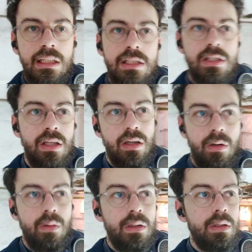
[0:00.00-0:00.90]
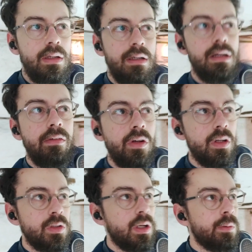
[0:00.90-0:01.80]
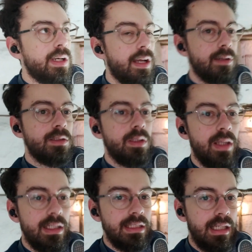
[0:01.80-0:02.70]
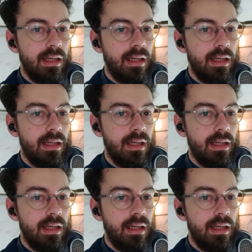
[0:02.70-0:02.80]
So I've got to try and work out how to do that today.